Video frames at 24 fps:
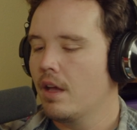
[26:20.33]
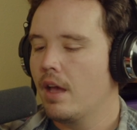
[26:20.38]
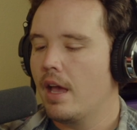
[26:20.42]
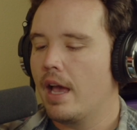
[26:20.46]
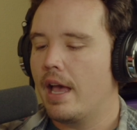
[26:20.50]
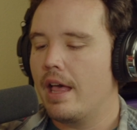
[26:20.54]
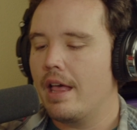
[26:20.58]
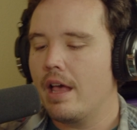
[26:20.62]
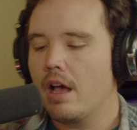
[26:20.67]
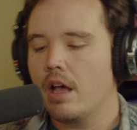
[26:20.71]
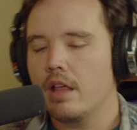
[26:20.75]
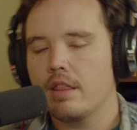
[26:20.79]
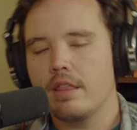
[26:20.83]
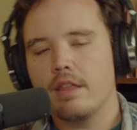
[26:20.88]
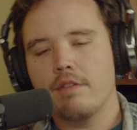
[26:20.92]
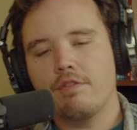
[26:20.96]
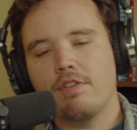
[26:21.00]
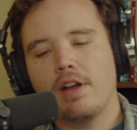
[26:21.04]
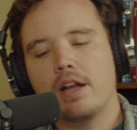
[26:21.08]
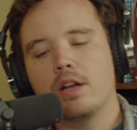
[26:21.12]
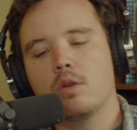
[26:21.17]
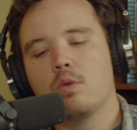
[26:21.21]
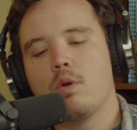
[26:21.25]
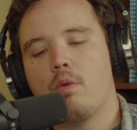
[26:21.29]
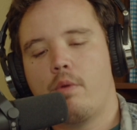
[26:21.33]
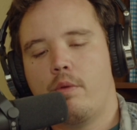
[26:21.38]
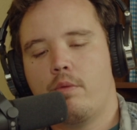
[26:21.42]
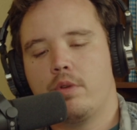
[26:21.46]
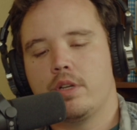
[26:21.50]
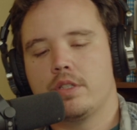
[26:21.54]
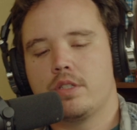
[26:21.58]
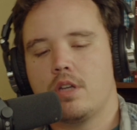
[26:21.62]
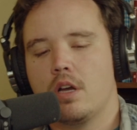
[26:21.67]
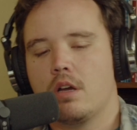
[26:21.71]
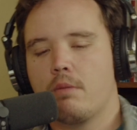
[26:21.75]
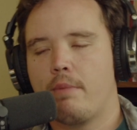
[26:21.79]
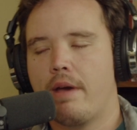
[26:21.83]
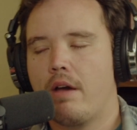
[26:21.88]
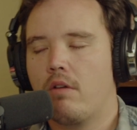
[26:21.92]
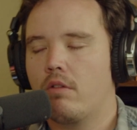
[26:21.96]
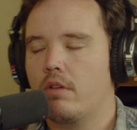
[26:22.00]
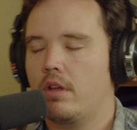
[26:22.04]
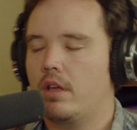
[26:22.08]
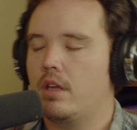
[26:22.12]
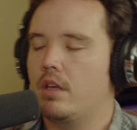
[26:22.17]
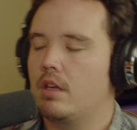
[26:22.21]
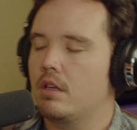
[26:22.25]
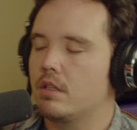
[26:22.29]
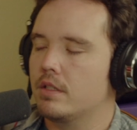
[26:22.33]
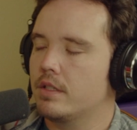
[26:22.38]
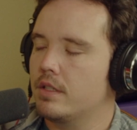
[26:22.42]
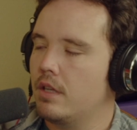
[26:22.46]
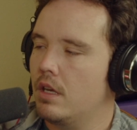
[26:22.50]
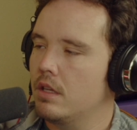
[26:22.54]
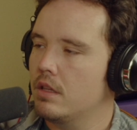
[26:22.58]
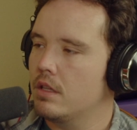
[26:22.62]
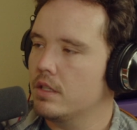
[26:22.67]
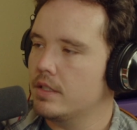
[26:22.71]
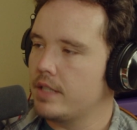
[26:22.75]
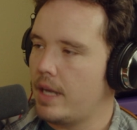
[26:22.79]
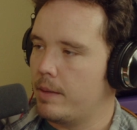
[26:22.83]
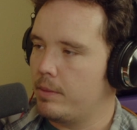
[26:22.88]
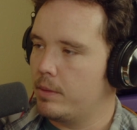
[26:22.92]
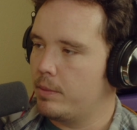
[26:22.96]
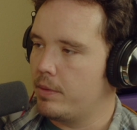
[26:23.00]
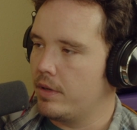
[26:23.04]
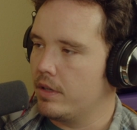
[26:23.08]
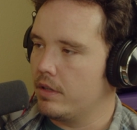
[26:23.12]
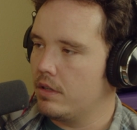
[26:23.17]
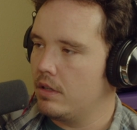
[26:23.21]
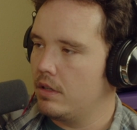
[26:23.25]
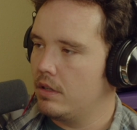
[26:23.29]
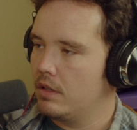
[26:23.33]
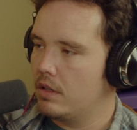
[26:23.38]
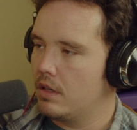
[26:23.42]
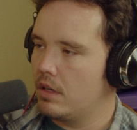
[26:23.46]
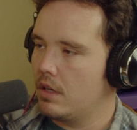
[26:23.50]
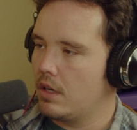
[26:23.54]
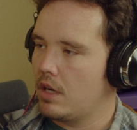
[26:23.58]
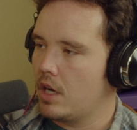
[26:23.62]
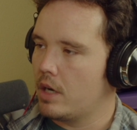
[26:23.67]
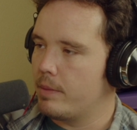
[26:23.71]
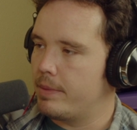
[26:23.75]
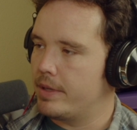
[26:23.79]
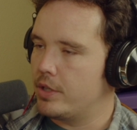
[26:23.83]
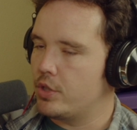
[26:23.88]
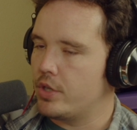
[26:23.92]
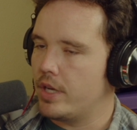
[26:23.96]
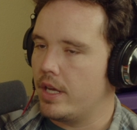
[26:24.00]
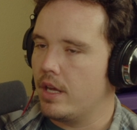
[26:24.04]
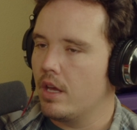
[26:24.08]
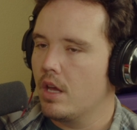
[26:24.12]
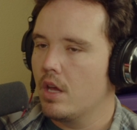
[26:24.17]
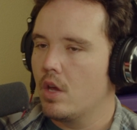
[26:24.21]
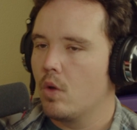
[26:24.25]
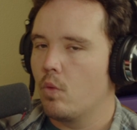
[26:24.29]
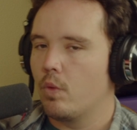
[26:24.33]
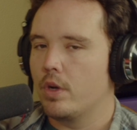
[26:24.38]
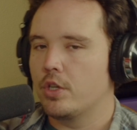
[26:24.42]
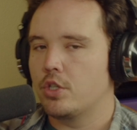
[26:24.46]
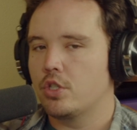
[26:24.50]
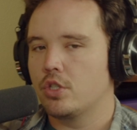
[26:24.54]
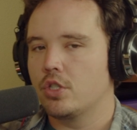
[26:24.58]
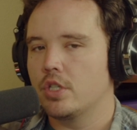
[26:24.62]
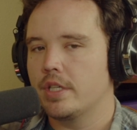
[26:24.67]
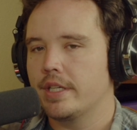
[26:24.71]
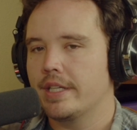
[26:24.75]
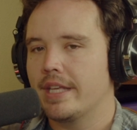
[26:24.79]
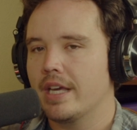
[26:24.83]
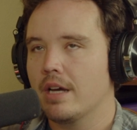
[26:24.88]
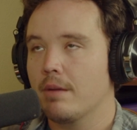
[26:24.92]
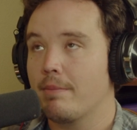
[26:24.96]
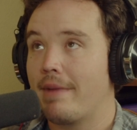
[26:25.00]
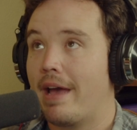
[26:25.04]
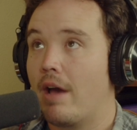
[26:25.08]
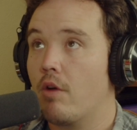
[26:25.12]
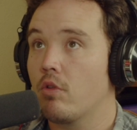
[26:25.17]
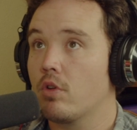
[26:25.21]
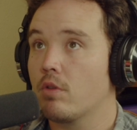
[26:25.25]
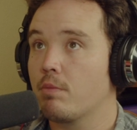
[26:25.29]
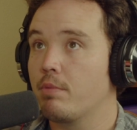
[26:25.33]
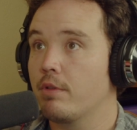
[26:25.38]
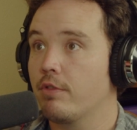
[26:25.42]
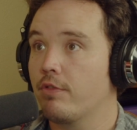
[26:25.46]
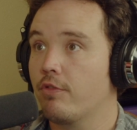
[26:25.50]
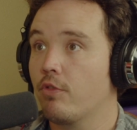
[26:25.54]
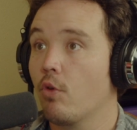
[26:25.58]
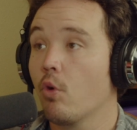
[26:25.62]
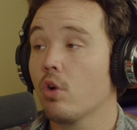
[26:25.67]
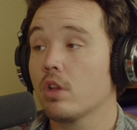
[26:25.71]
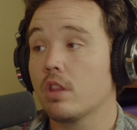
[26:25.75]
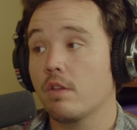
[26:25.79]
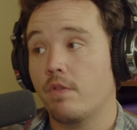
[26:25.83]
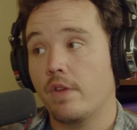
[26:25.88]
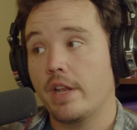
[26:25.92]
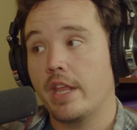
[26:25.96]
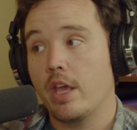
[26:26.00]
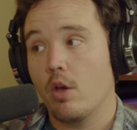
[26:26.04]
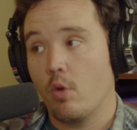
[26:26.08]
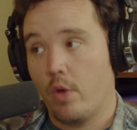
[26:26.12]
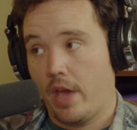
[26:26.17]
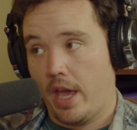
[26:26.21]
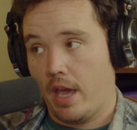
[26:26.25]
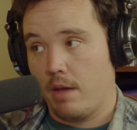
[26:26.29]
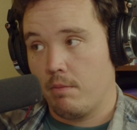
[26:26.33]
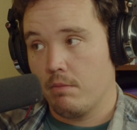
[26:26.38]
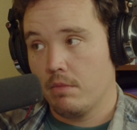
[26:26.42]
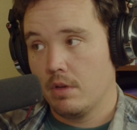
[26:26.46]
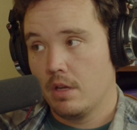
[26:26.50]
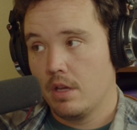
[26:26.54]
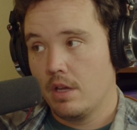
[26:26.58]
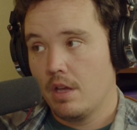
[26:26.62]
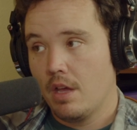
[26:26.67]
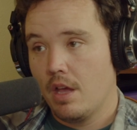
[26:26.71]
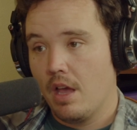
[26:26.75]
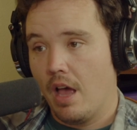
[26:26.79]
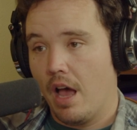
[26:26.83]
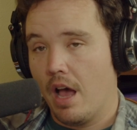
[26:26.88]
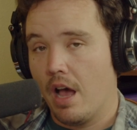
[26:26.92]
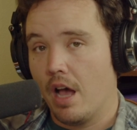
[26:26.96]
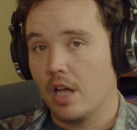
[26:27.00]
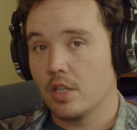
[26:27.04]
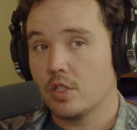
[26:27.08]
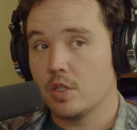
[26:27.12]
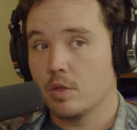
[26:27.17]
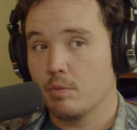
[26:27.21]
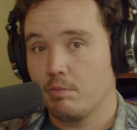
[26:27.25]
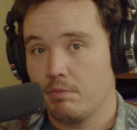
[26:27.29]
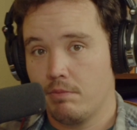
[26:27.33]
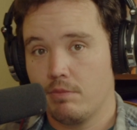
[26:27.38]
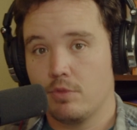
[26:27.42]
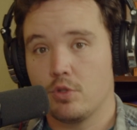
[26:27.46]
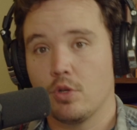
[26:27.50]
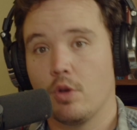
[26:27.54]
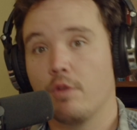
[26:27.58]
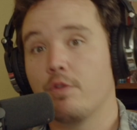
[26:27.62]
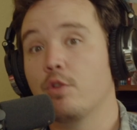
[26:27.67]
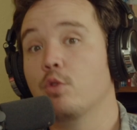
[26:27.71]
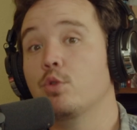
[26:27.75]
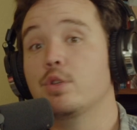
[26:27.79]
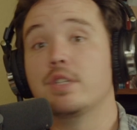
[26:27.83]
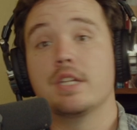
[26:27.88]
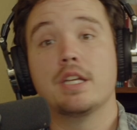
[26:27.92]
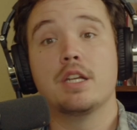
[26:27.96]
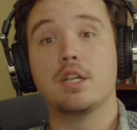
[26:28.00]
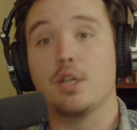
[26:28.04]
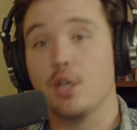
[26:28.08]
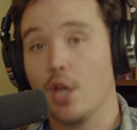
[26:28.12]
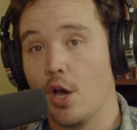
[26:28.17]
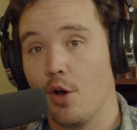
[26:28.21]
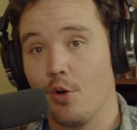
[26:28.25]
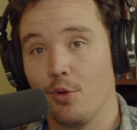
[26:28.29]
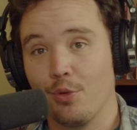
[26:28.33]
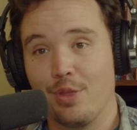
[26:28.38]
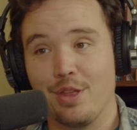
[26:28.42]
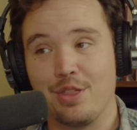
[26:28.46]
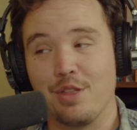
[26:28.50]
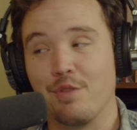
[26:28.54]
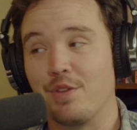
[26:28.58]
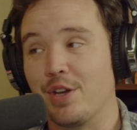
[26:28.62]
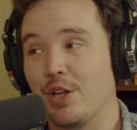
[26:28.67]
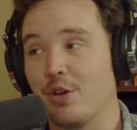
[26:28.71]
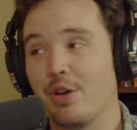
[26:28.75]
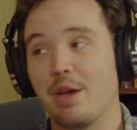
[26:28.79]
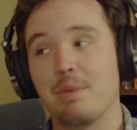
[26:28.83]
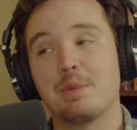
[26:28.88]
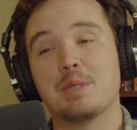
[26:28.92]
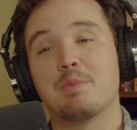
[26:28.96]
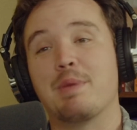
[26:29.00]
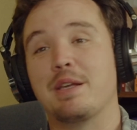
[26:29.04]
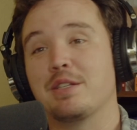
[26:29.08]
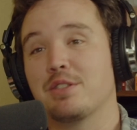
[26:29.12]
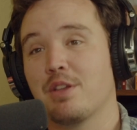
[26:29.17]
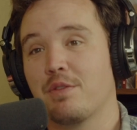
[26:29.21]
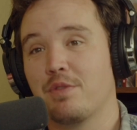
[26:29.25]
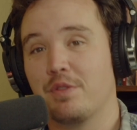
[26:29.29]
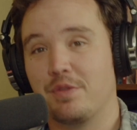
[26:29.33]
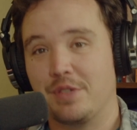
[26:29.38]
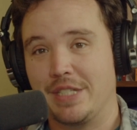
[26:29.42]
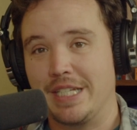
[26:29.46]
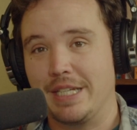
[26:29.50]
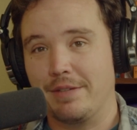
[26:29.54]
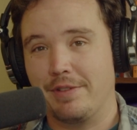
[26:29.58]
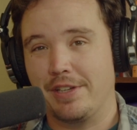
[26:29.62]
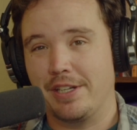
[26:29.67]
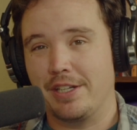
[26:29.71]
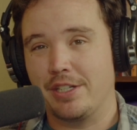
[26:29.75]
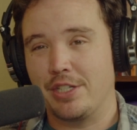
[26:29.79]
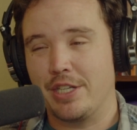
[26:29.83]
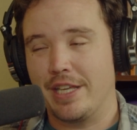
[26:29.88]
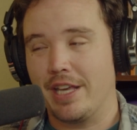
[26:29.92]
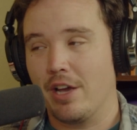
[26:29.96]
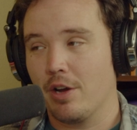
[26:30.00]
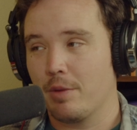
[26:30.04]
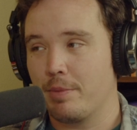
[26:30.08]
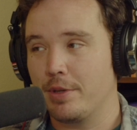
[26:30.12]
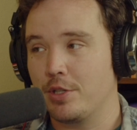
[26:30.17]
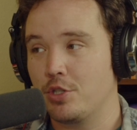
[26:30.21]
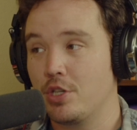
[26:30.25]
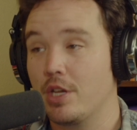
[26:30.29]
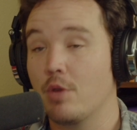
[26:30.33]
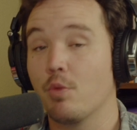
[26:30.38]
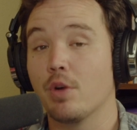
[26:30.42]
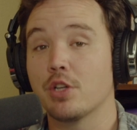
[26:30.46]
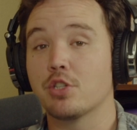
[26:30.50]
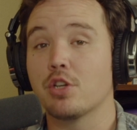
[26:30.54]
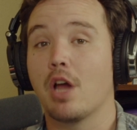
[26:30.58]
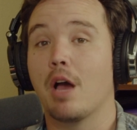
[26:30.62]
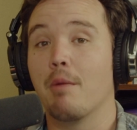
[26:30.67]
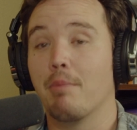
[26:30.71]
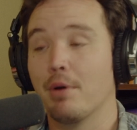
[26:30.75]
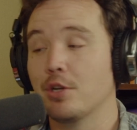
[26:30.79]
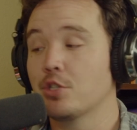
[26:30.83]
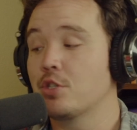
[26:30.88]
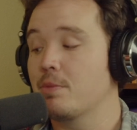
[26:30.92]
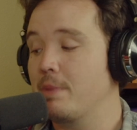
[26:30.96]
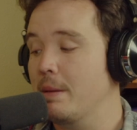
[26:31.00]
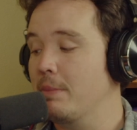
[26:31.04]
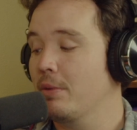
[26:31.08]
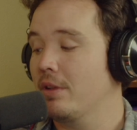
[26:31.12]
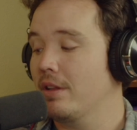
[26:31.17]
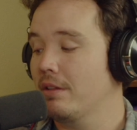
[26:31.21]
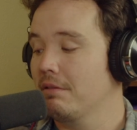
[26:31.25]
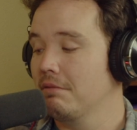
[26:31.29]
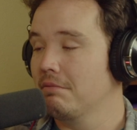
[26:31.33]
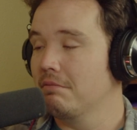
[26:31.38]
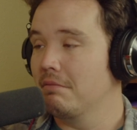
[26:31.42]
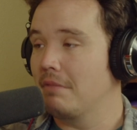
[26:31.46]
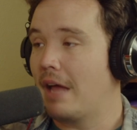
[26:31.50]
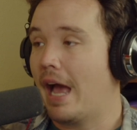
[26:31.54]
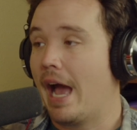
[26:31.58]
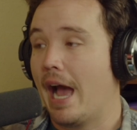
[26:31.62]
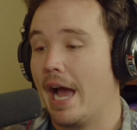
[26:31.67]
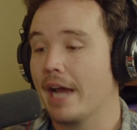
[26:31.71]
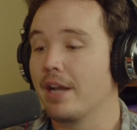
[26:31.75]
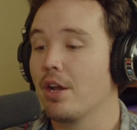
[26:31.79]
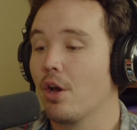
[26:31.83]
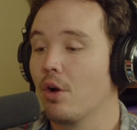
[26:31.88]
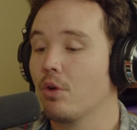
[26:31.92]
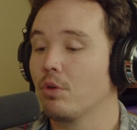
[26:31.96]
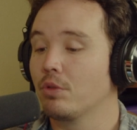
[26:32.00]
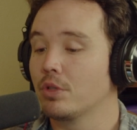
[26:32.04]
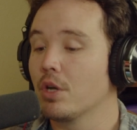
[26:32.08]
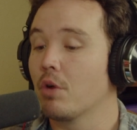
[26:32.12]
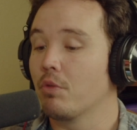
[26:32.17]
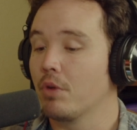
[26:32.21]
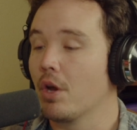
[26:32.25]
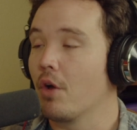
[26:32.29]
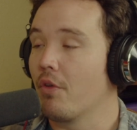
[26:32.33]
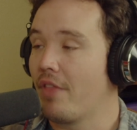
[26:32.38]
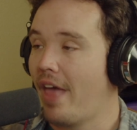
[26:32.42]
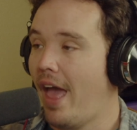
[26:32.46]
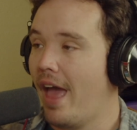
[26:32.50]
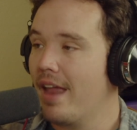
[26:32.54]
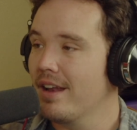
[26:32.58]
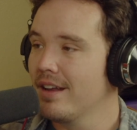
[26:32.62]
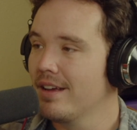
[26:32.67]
The final one we want to talk about is the Cyberpunk RPG, which did come out before the video game. So if you didn't know that the video game is based off of a TFT RPG, which a bunch of people I know don't know that.